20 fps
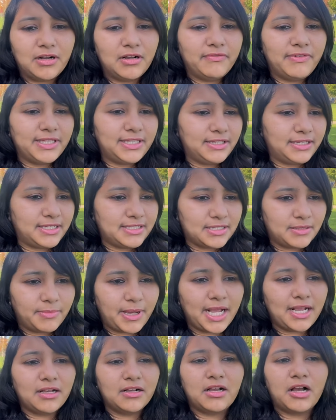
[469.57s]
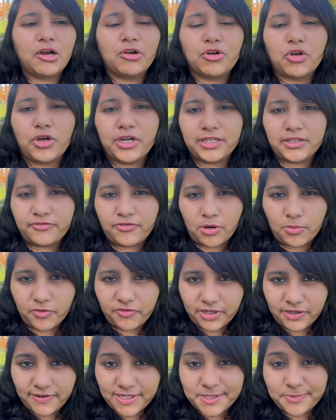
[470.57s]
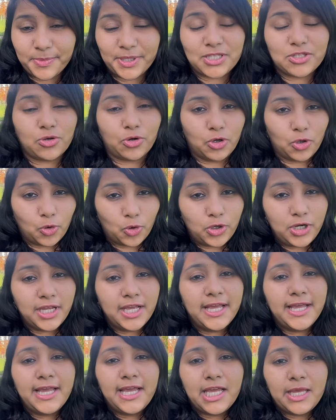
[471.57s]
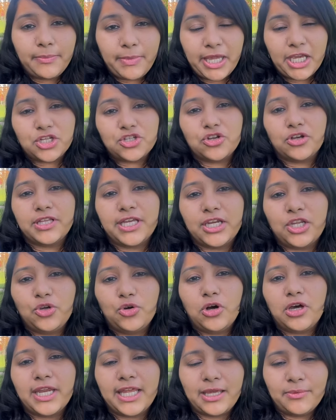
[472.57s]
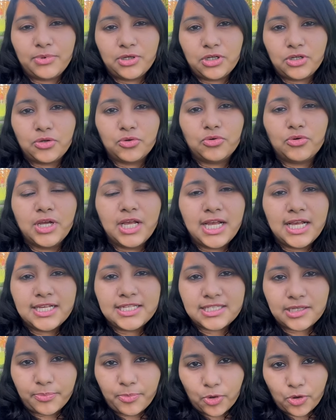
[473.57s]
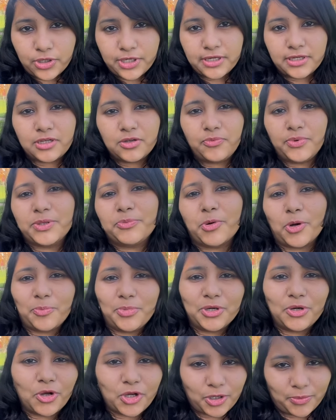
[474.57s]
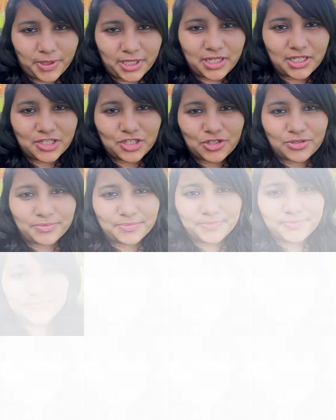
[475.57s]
whether it is in bank account or in the form of investments or loan, make sure that you are able to support it with proper documentation.